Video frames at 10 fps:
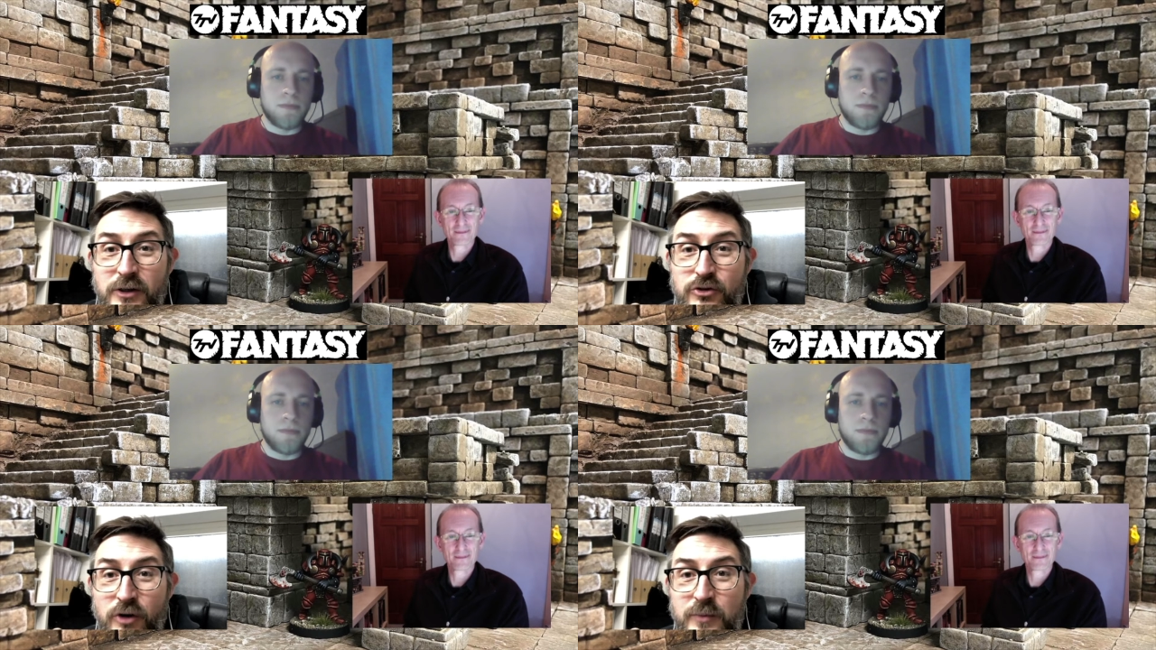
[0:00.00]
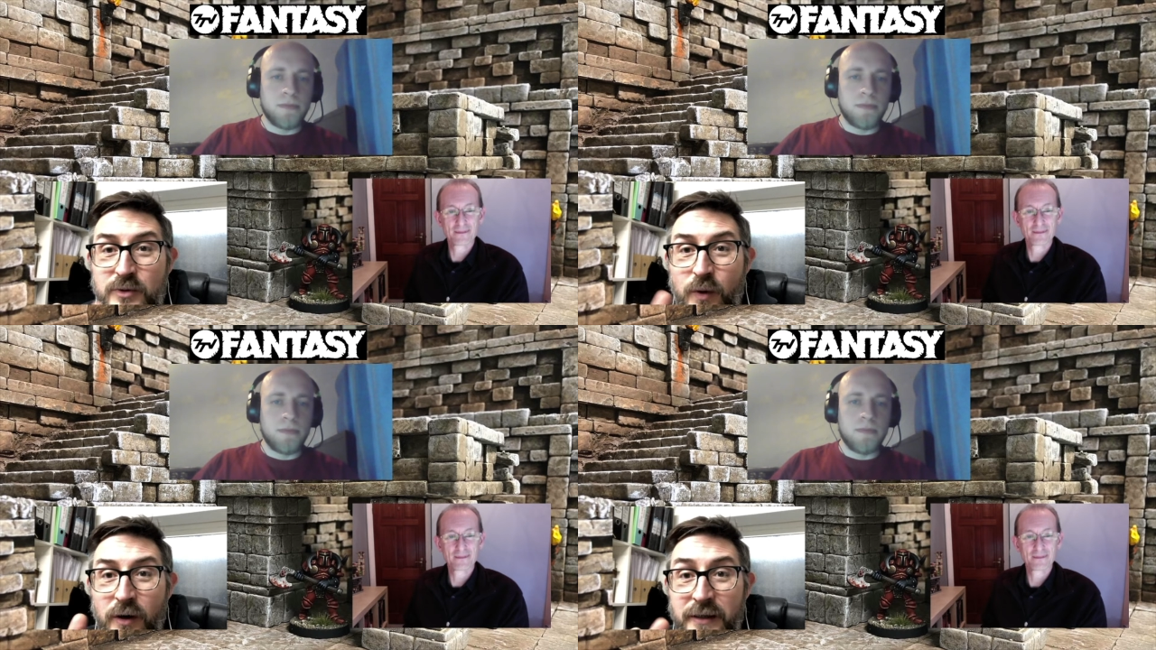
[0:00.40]
Speaker 1: of tropes
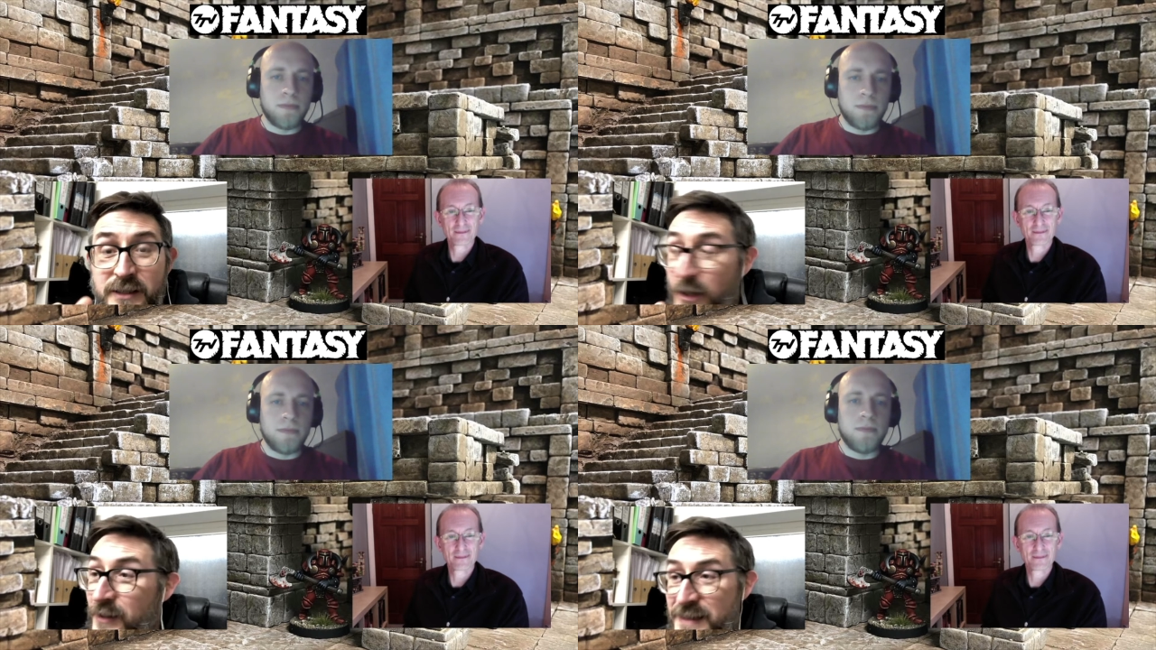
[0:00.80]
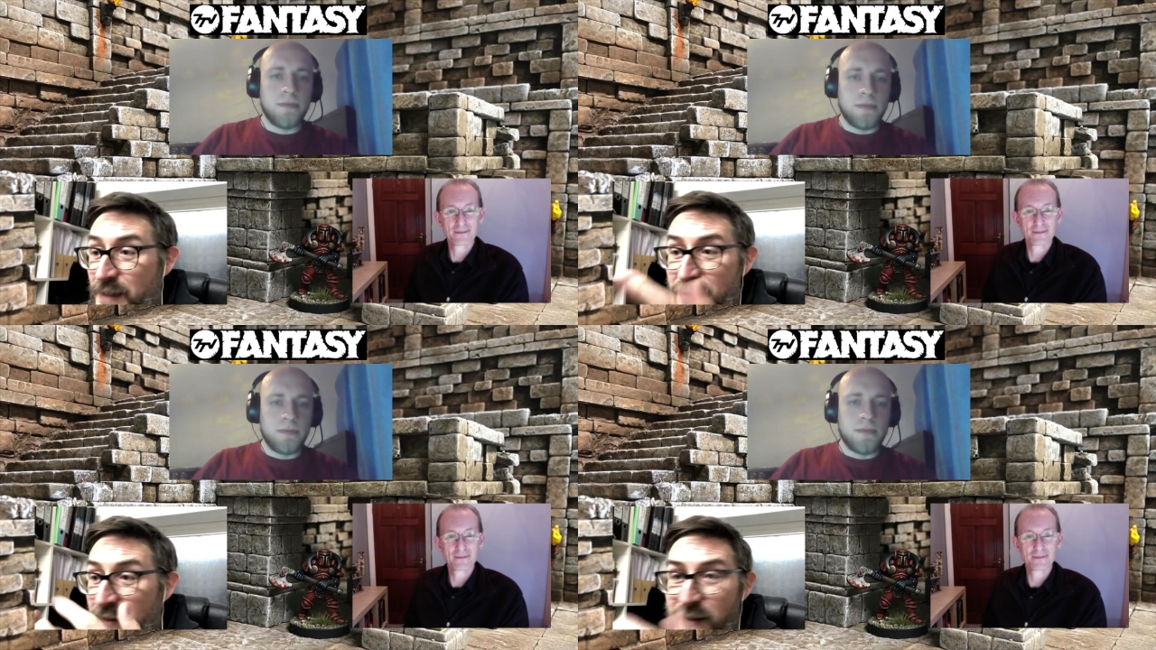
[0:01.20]
were. It certainly
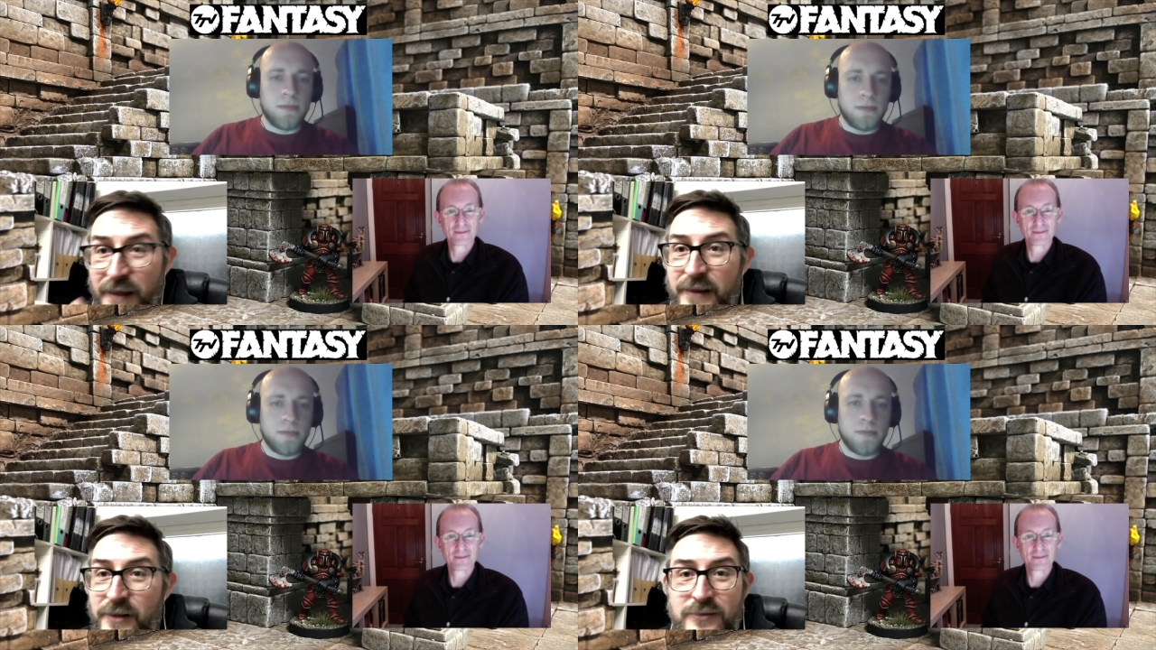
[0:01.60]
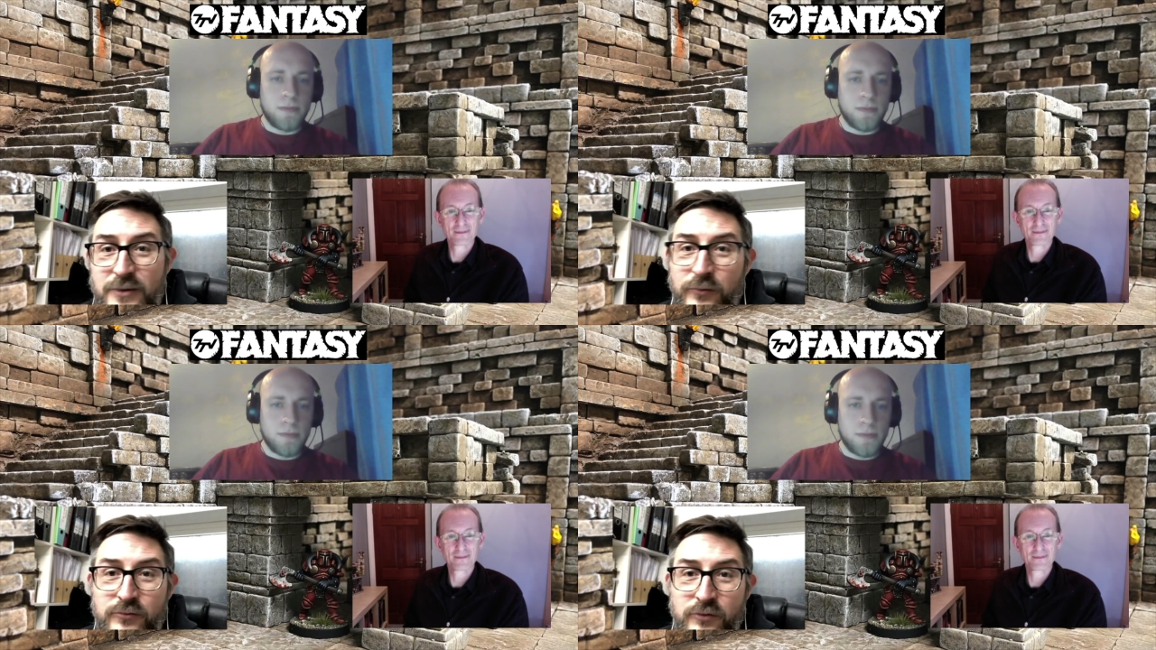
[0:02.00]
seemed in the
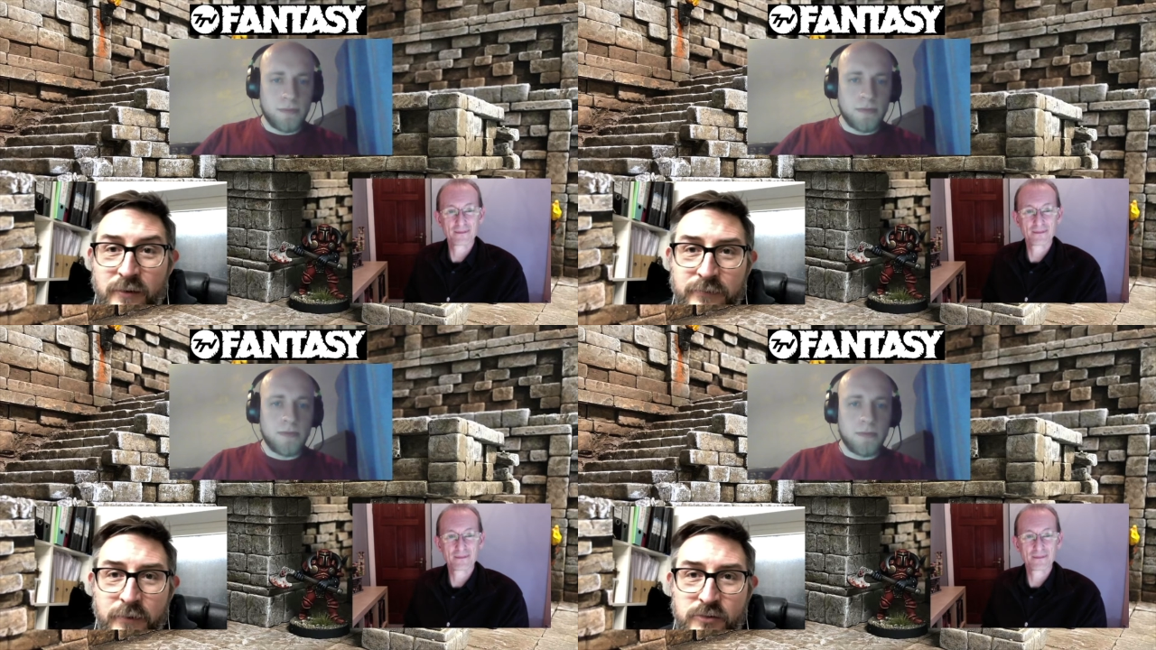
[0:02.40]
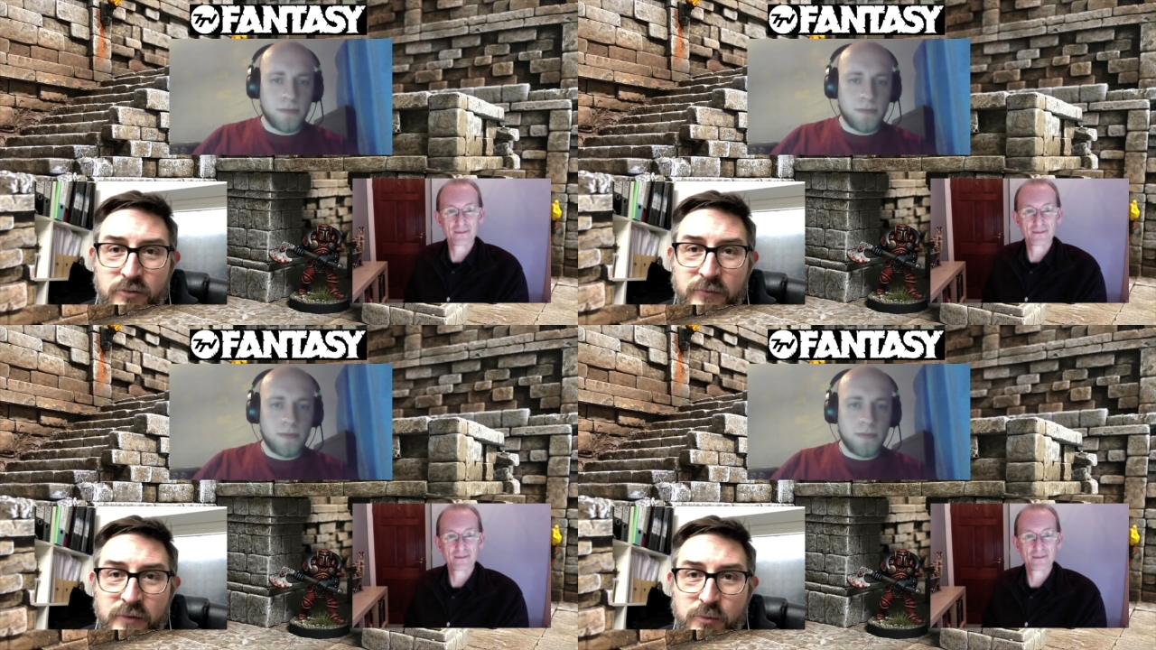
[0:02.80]
sort of first
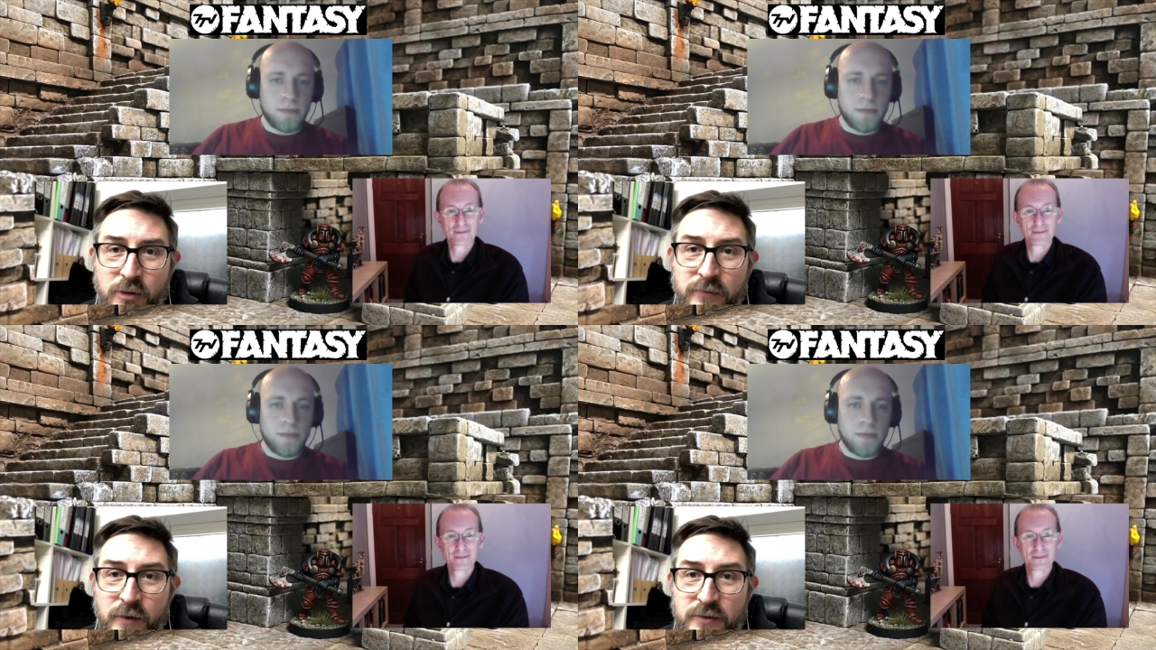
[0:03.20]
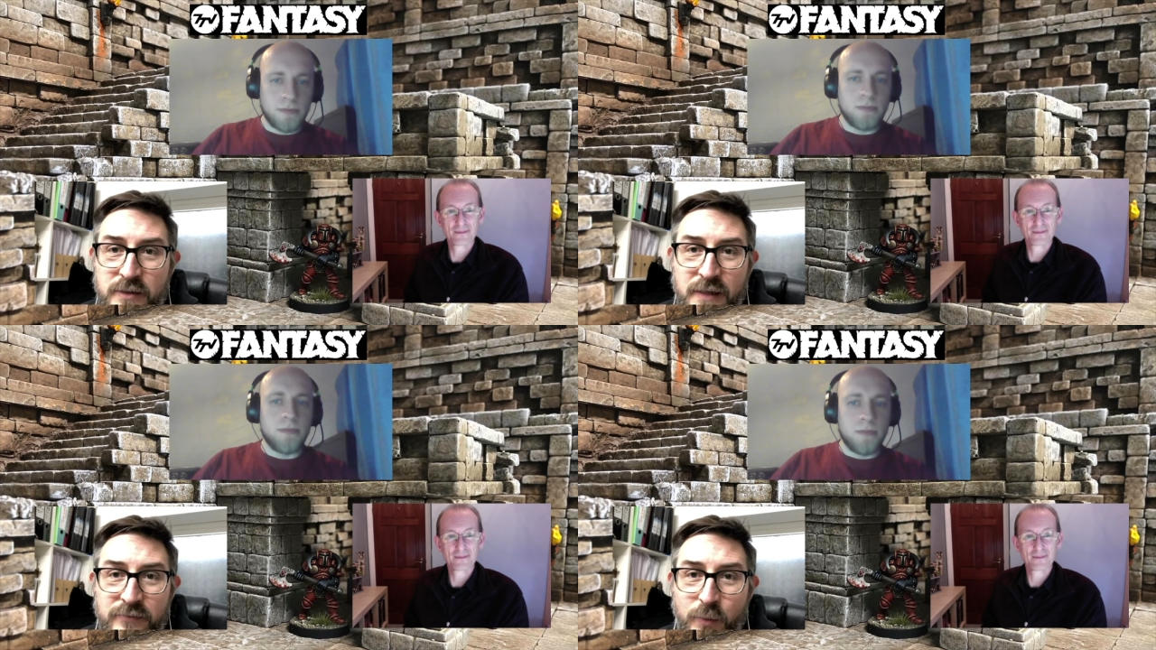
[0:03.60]
draft of the profiles and
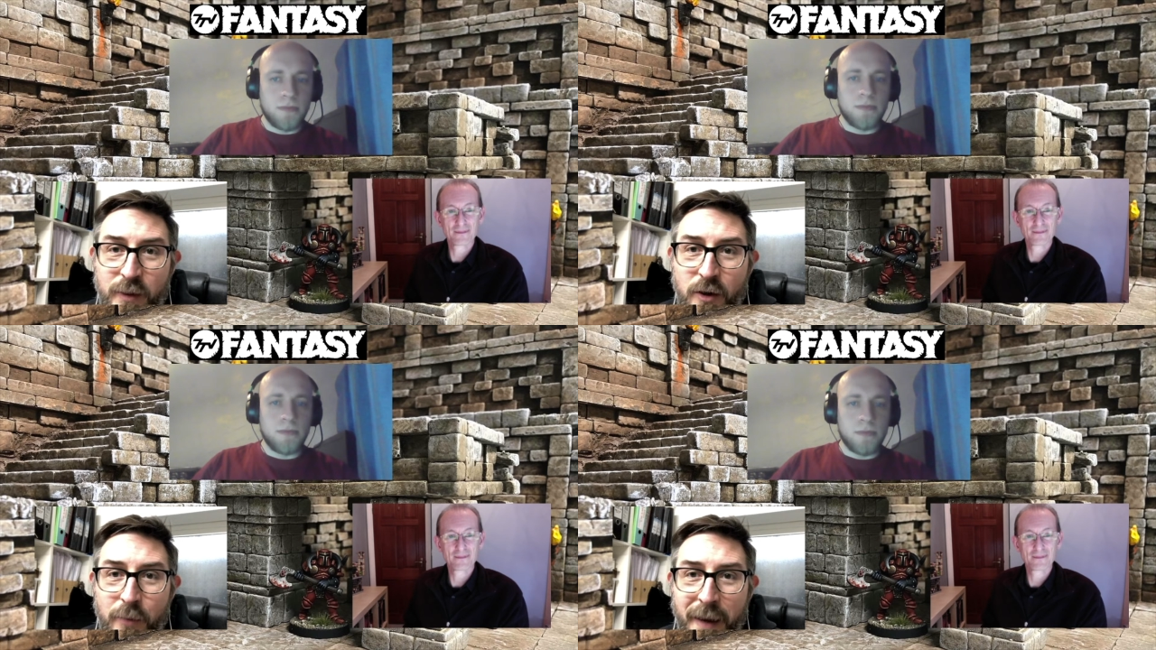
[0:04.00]
stuff that we got